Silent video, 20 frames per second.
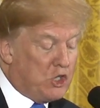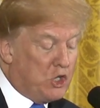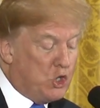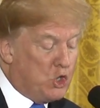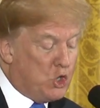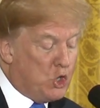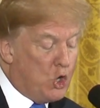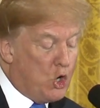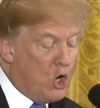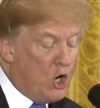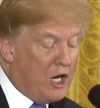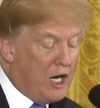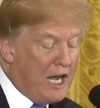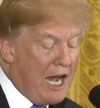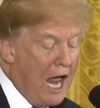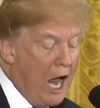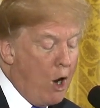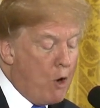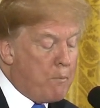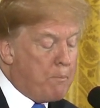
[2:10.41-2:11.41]
enjoyed
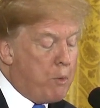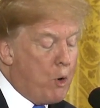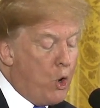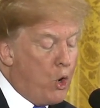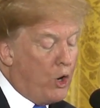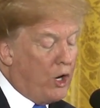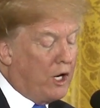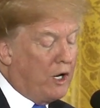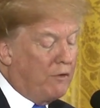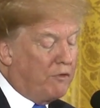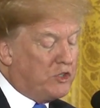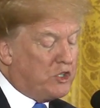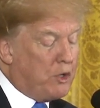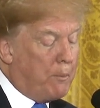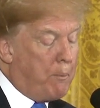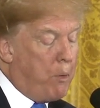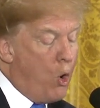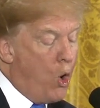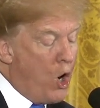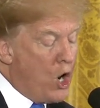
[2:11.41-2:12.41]
an outpouring of
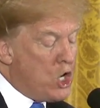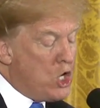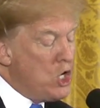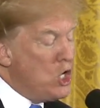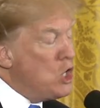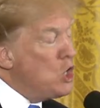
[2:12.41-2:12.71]
support